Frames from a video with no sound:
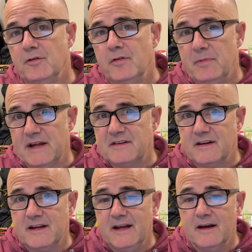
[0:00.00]
the best you
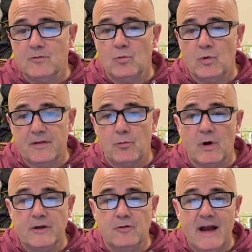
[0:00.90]
can with
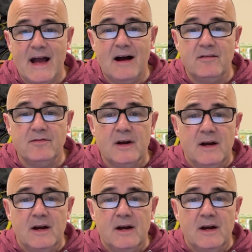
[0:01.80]
what you have.